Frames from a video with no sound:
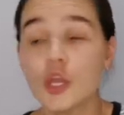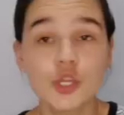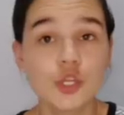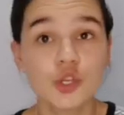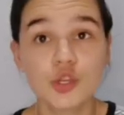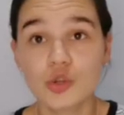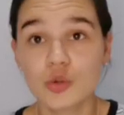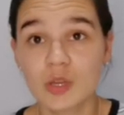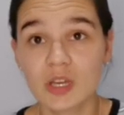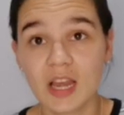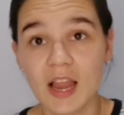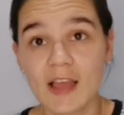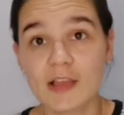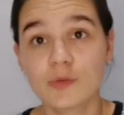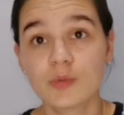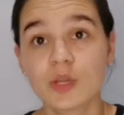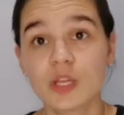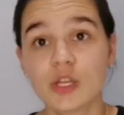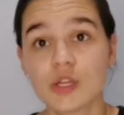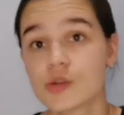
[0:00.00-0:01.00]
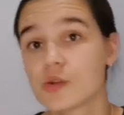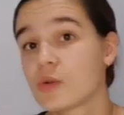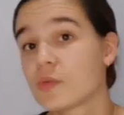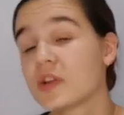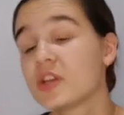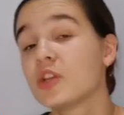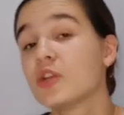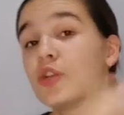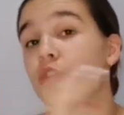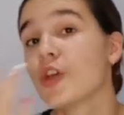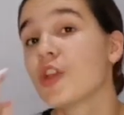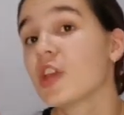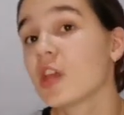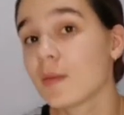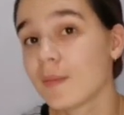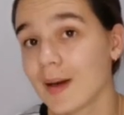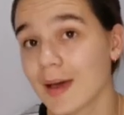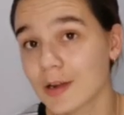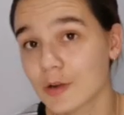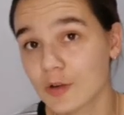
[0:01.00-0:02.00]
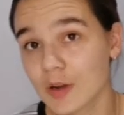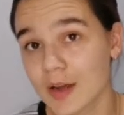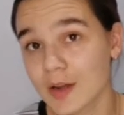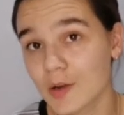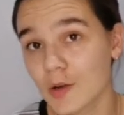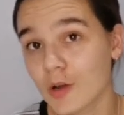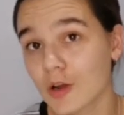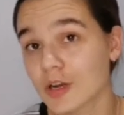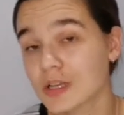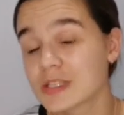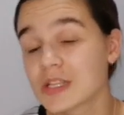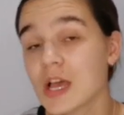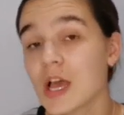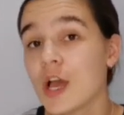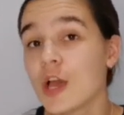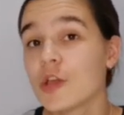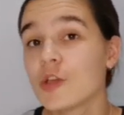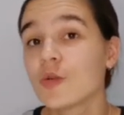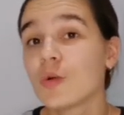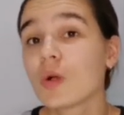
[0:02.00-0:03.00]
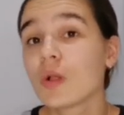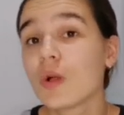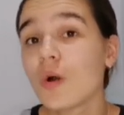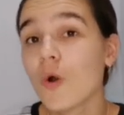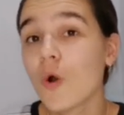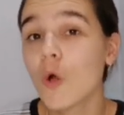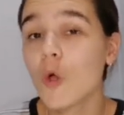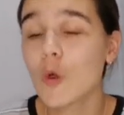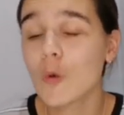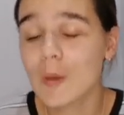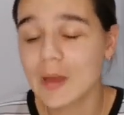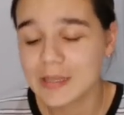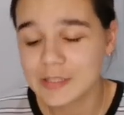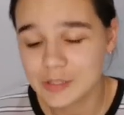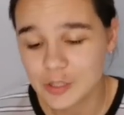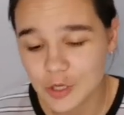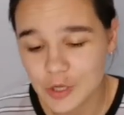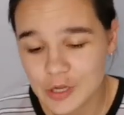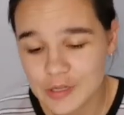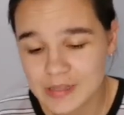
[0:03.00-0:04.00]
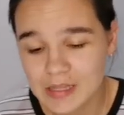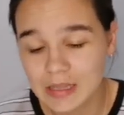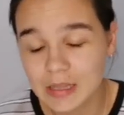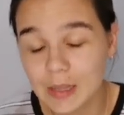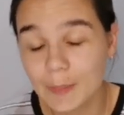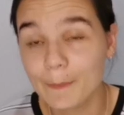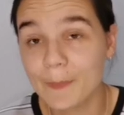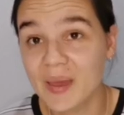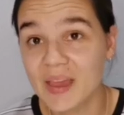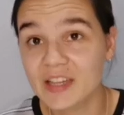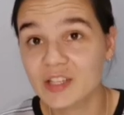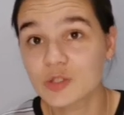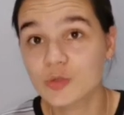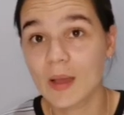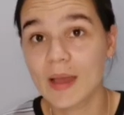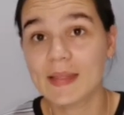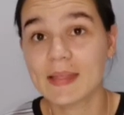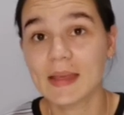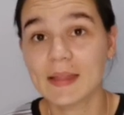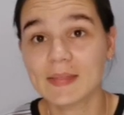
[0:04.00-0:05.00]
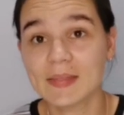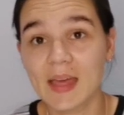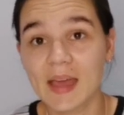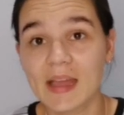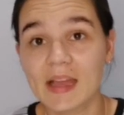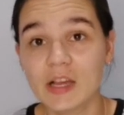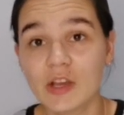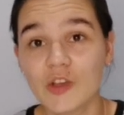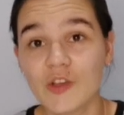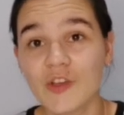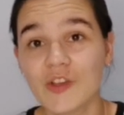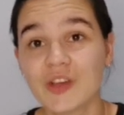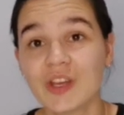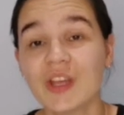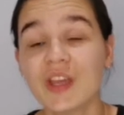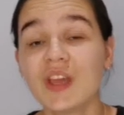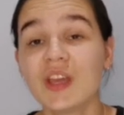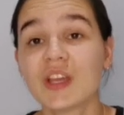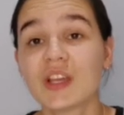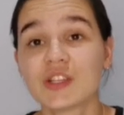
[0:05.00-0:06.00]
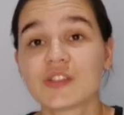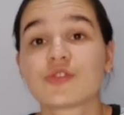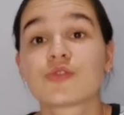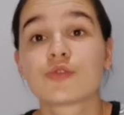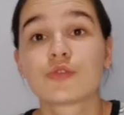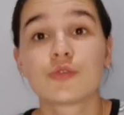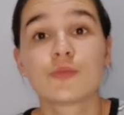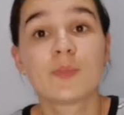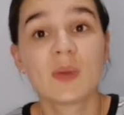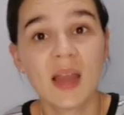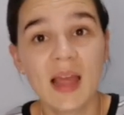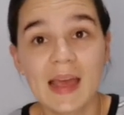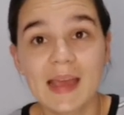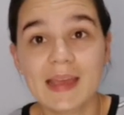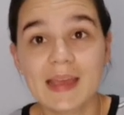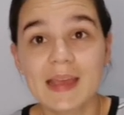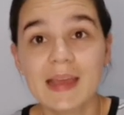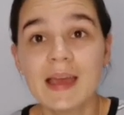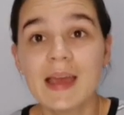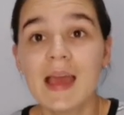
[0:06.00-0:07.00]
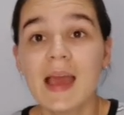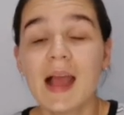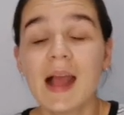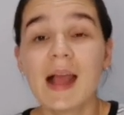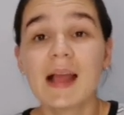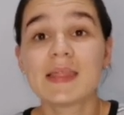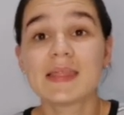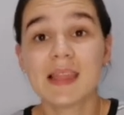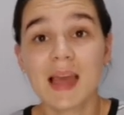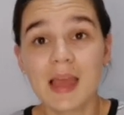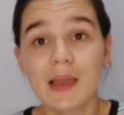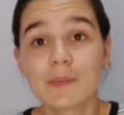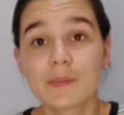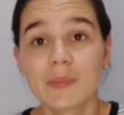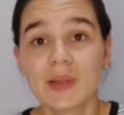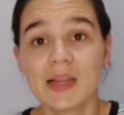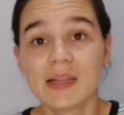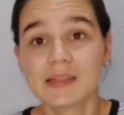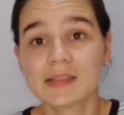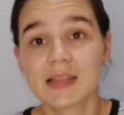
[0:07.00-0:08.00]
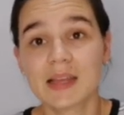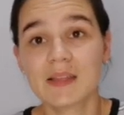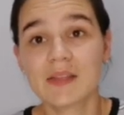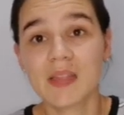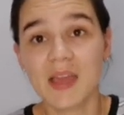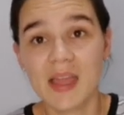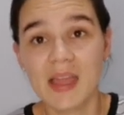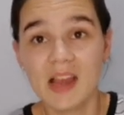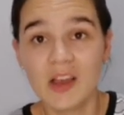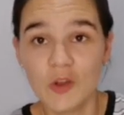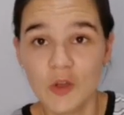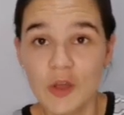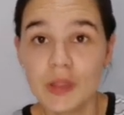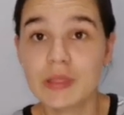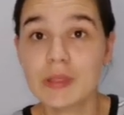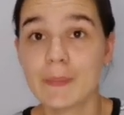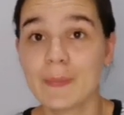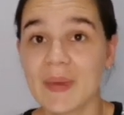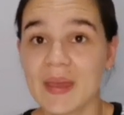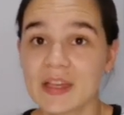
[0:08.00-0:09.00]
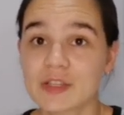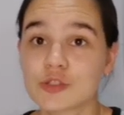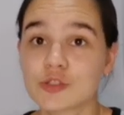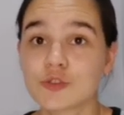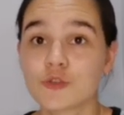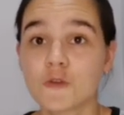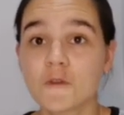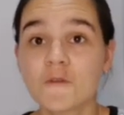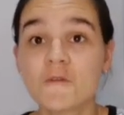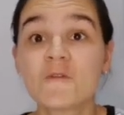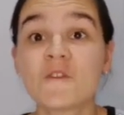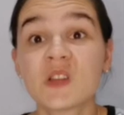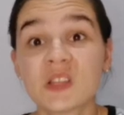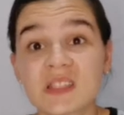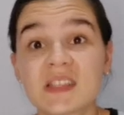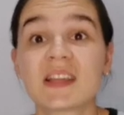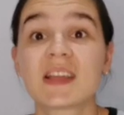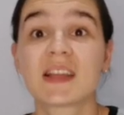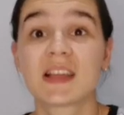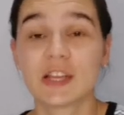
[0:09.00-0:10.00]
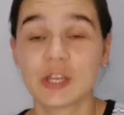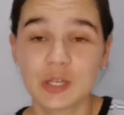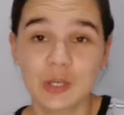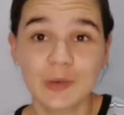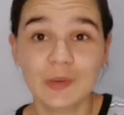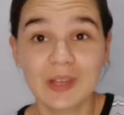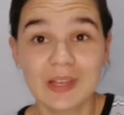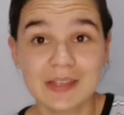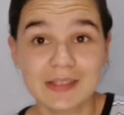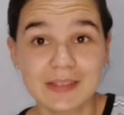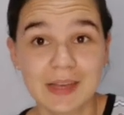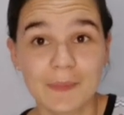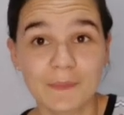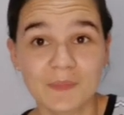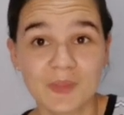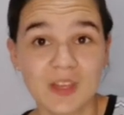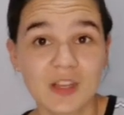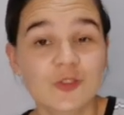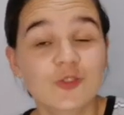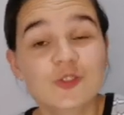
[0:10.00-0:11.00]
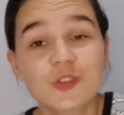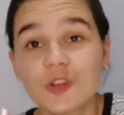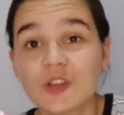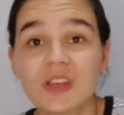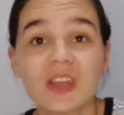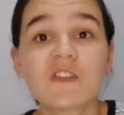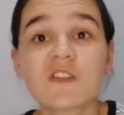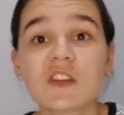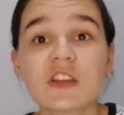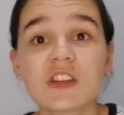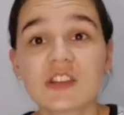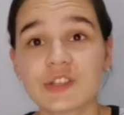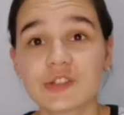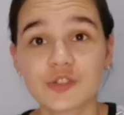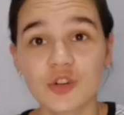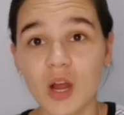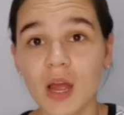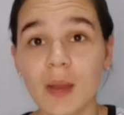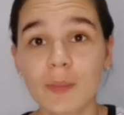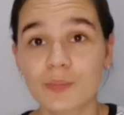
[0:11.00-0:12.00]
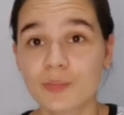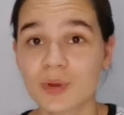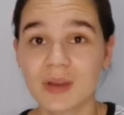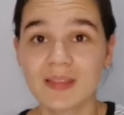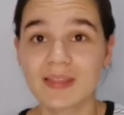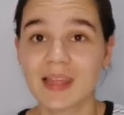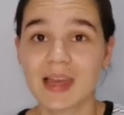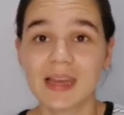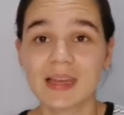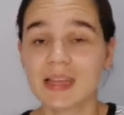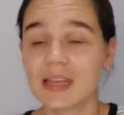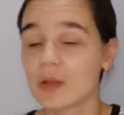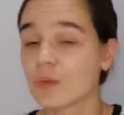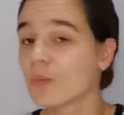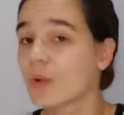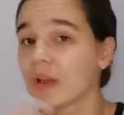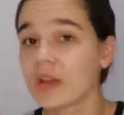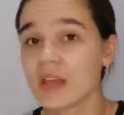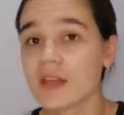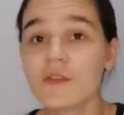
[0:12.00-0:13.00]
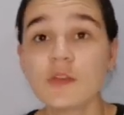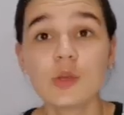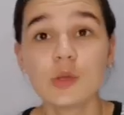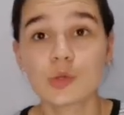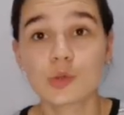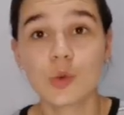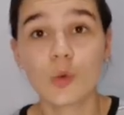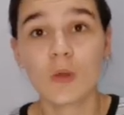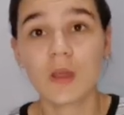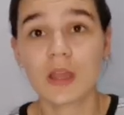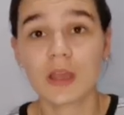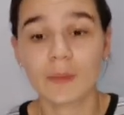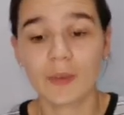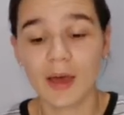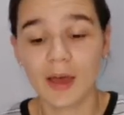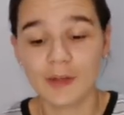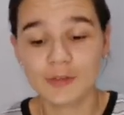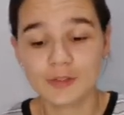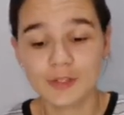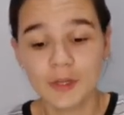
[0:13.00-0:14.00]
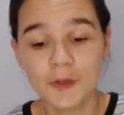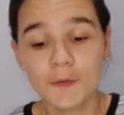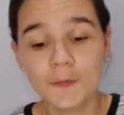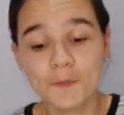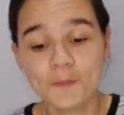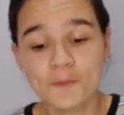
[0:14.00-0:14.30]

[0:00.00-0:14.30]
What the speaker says: you do it like we do, when you're learning about grade R's, you will always learn that the best way that they learn is through play. And that means that they learn the best through physically doing something. So definitely try and bring that in, whatever you're talking about.